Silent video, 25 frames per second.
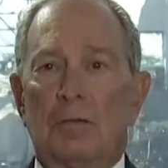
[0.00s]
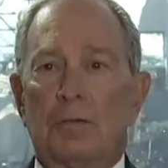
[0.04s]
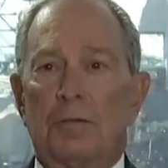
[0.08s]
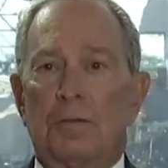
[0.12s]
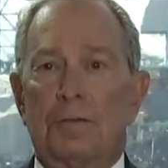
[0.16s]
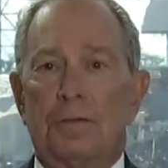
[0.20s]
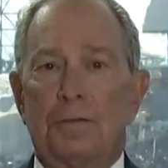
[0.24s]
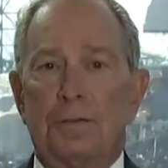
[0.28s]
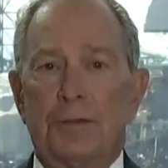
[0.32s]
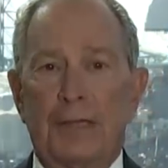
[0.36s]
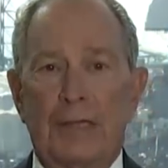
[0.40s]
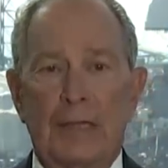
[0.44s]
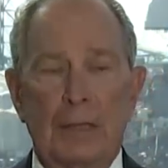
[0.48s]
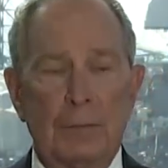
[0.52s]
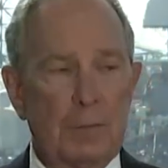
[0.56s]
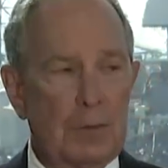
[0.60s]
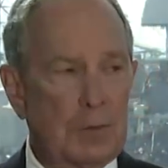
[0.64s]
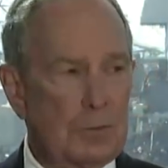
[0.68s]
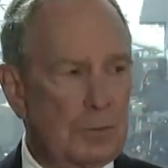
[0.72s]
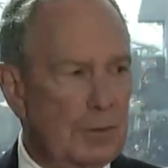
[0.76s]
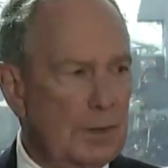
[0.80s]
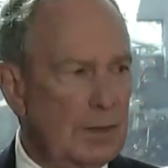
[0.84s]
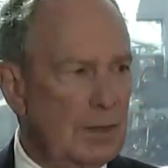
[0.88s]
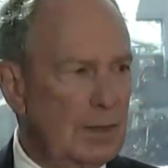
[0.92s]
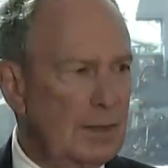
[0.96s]
freedom
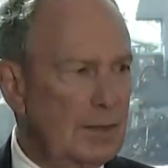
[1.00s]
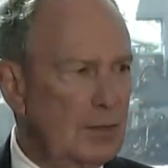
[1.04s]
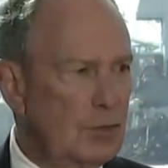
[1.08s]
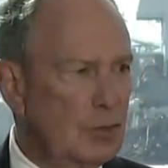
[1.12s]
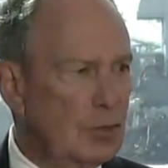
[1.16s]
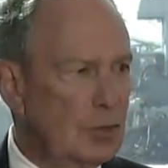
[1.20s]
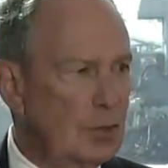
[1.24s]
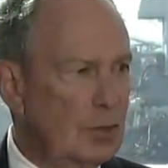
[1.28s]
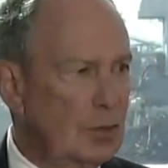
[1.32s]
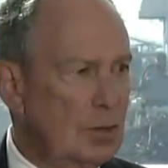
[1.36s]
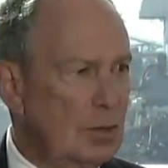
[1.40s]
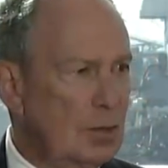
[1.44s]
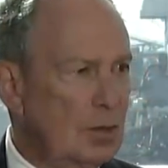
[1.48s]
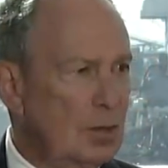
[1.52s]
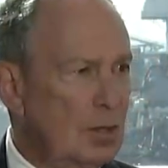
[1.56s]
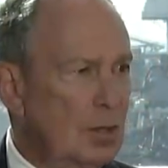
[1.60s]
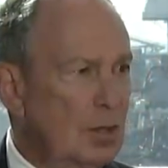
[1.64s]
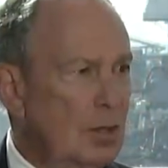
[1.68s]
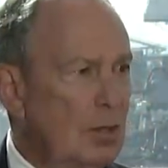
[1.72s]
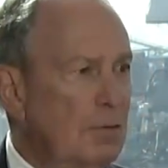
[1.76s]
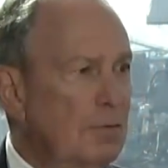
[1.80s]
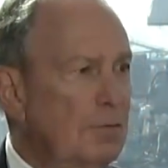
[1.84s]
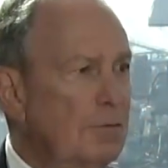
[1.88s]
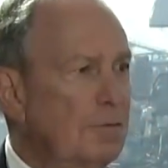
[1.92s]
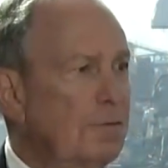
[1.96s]
of religion,
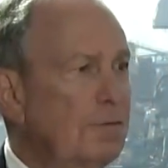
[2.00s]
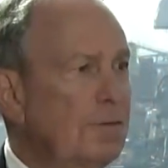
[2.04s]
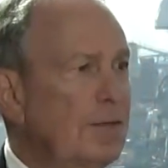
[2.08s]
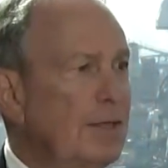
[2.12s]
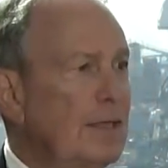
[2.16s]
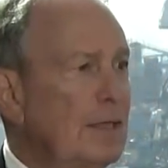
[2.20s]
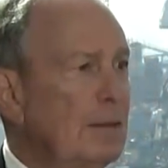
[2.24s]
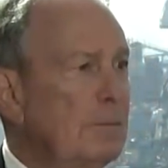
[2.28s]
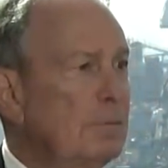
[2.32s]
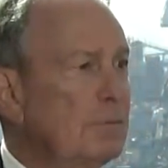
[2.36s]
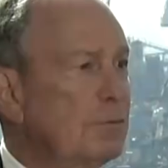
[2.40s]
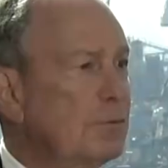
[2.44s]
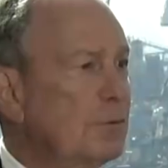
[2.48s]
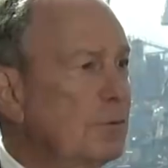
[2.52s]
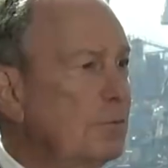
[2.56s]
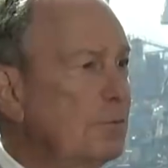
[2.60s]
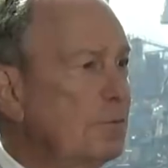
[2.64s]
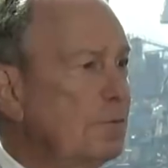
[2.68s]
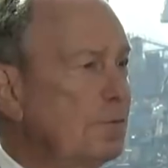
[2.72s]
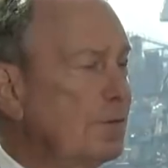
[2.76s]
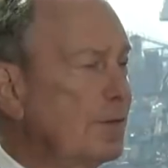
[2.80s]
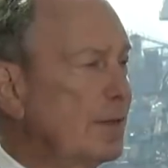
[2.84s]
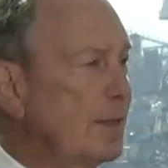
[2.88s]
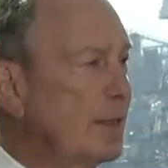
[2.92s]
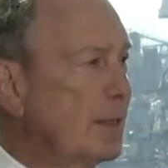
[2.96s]
freedom from
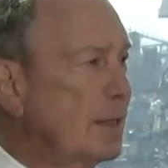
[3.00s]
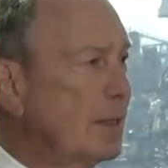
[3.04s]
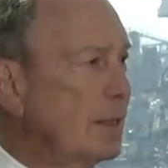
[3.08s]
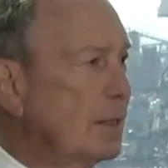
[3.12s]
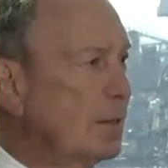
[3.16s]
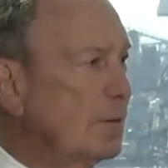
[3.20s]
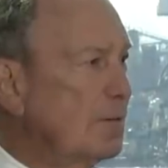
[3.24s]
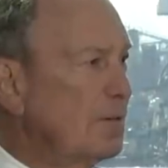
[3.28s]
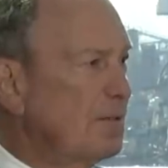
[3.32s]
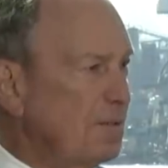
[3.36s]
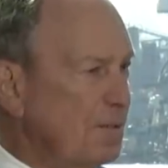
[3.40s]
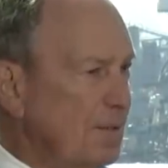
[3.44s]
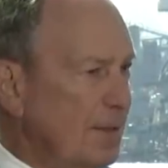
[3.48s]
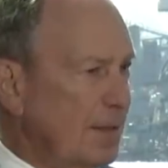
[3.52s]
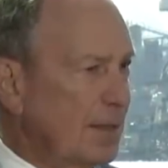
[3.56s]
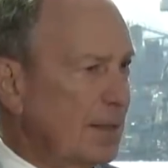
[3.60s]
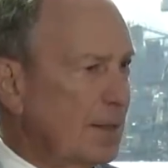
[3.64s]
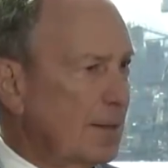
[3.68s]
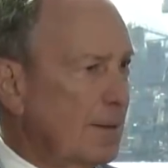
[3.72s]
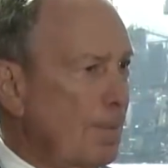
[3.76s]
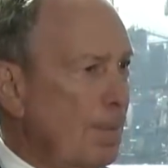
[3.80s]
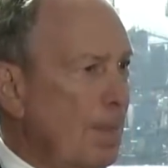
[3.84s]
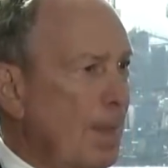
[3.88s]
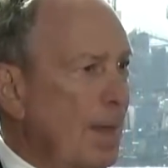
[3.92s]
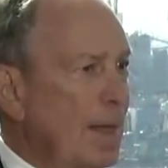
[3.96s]
fear,
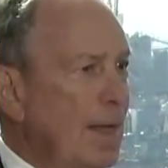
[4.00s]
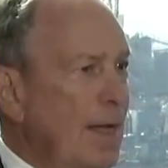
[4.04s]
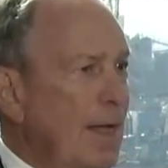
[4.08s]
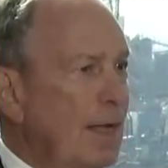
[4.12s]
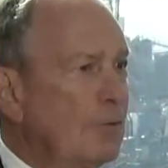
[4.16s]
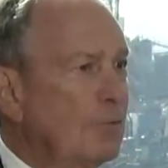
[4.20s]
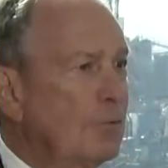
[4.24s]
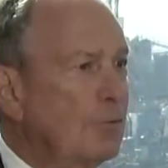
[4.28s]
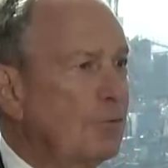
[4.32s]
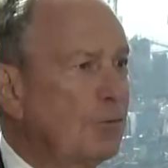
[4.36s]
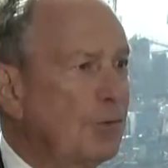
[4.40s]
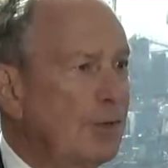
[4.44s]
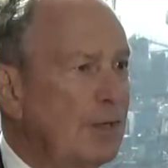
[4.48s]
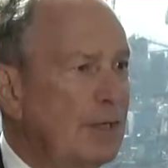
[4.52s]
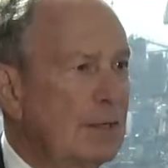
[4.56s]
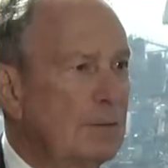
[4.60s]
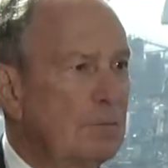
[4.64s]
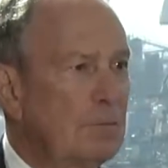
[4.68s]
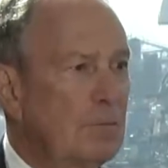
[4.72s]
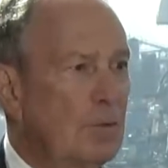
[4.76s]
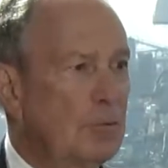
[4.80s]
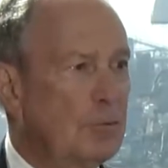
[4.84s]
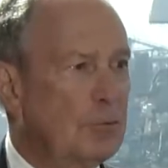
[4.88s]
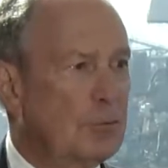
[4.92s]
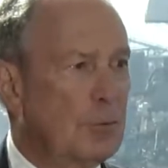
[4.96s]
fear, and
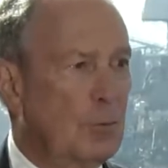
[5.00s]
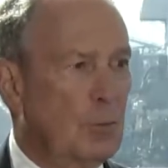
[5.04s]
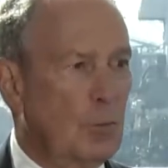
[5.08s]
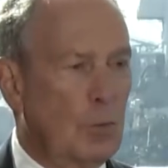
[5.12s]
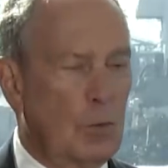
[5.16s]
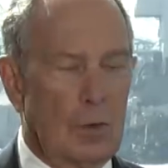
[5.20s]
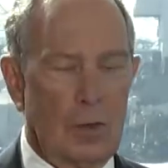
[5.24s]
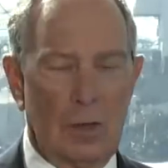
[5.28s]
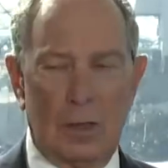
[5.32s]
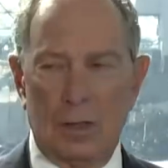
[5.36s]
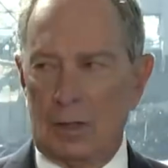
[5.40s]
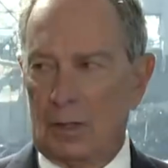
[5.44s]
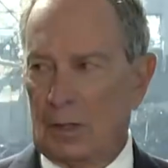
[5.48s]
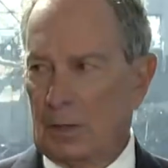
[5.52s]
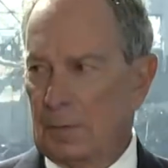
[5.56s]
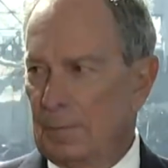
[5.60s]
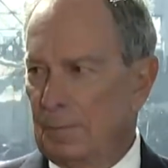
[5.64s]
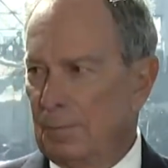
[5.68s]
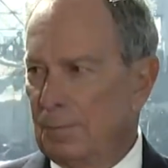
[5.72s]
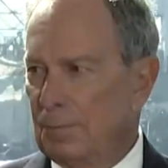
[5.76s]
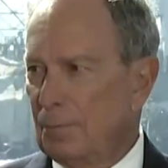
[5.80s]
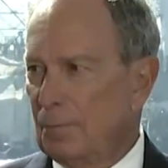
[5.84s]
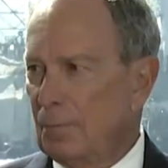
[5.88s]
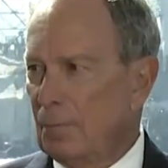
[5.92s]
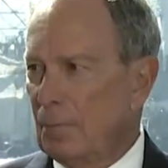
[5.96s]
freedom from want.
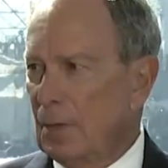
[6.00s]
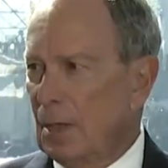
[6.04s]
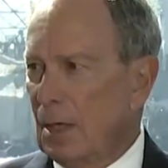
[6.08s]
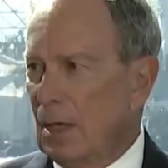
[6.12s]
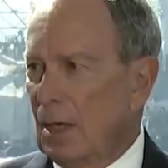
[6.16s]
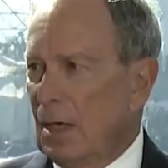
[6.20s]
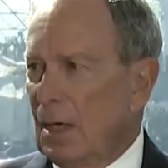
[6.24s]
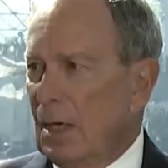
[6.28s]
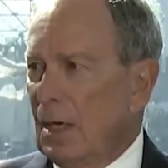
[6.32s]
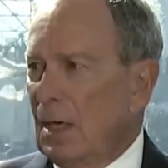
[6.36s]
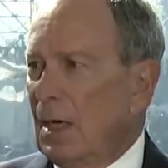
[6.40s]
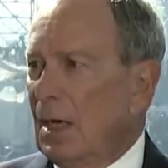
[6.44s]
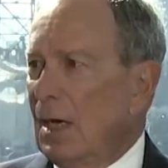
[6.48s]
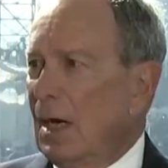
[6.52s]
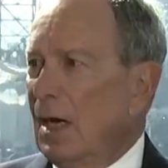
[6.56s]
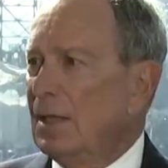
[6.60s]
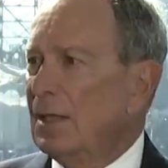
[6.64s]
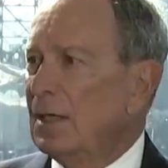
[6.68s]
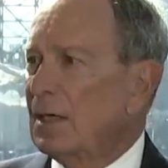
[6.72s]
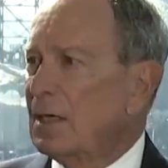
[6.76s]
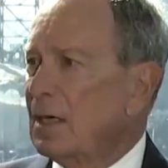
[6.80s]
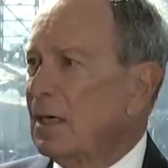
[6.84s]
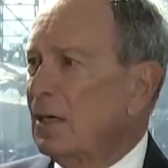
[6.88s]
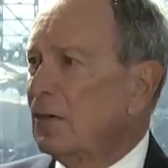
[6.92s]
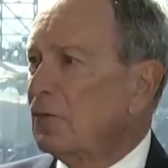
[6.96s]

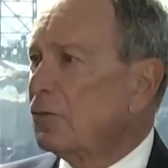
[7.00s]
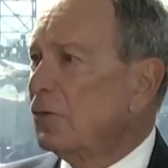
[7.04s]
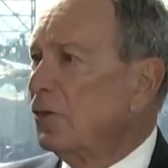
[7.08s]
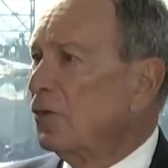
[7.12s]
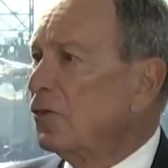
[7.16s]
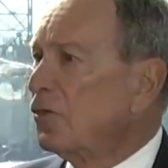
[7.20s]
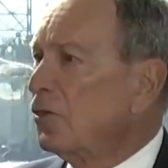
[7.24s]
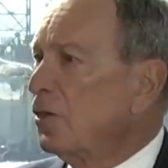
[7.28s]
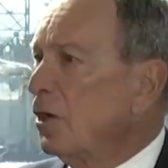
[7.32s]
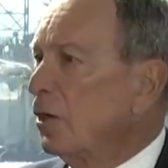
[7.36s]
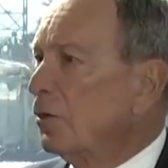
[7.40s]
Other countries